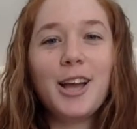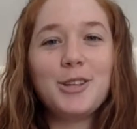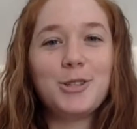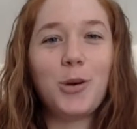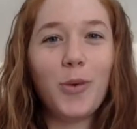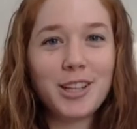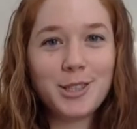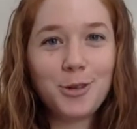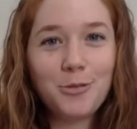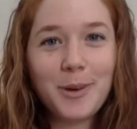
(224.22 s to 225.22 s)
So once
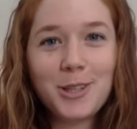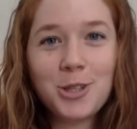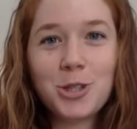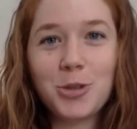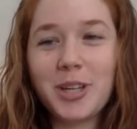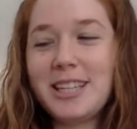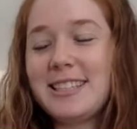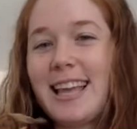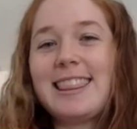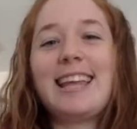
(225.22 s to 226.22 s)
you've made your tree,
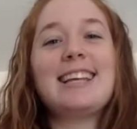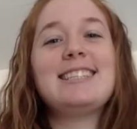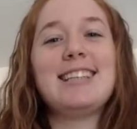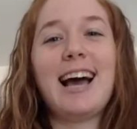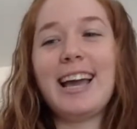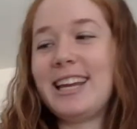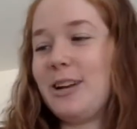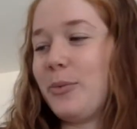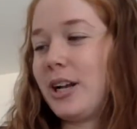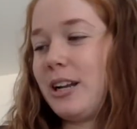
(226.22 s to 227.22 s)
set that aside
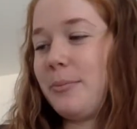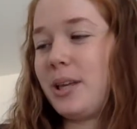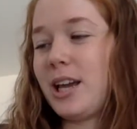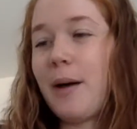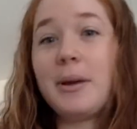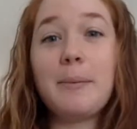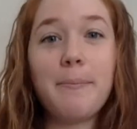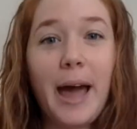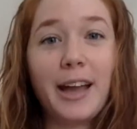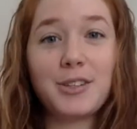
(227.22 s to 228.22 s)
and we're gonna be coming
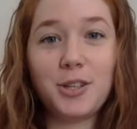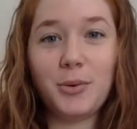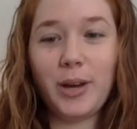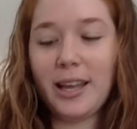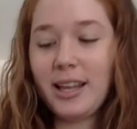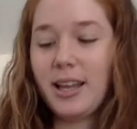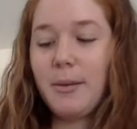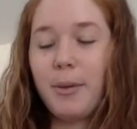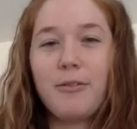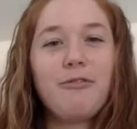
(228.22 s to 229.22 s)
back to it
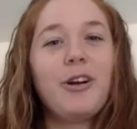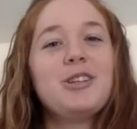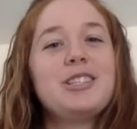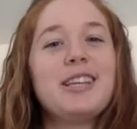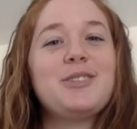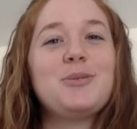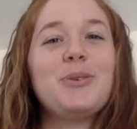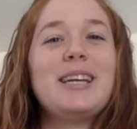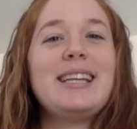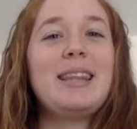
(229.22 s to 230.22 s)
but first, let's
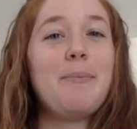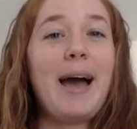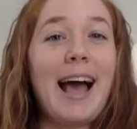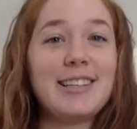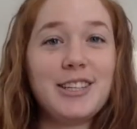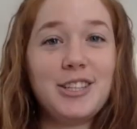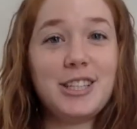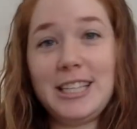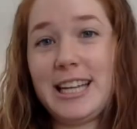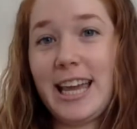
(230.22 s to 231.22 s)
read the passage
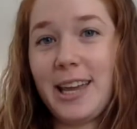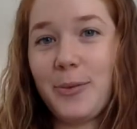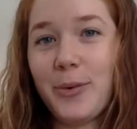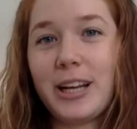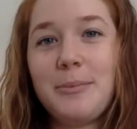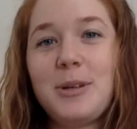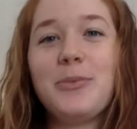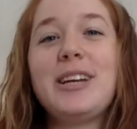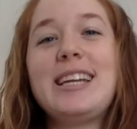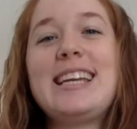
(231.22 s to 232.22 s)
today. We're going to be
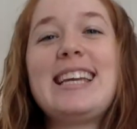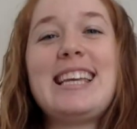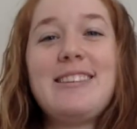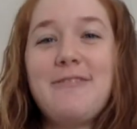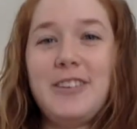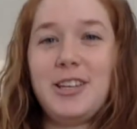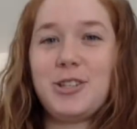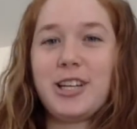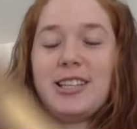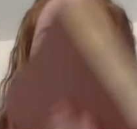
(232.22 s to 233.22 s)
reading
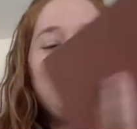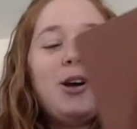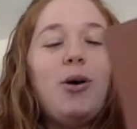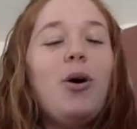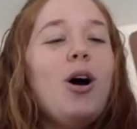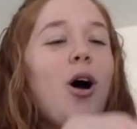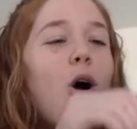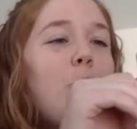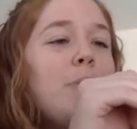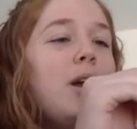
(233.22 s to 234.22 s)
Ephesians, so
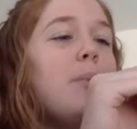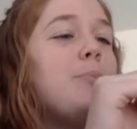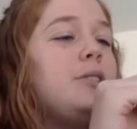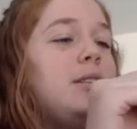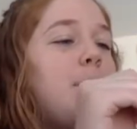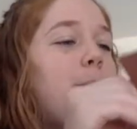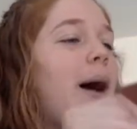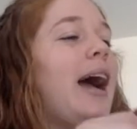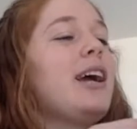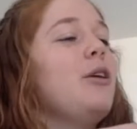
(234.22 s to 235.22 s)
open up to the
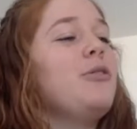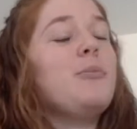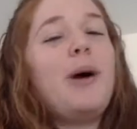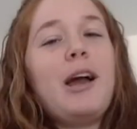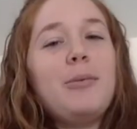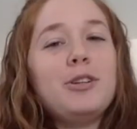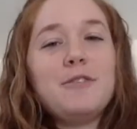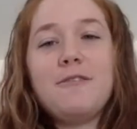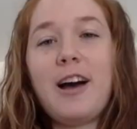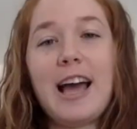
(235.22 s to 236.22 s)
back of your Bible to
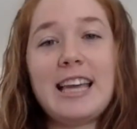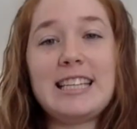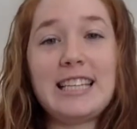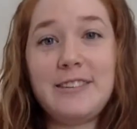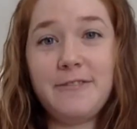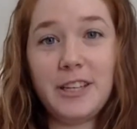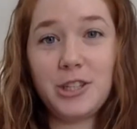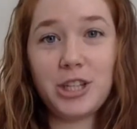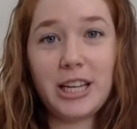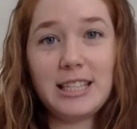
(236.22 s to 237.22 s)
find
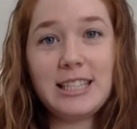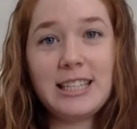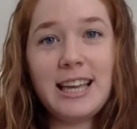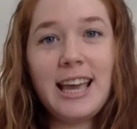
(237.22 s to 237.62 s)
Ephesians.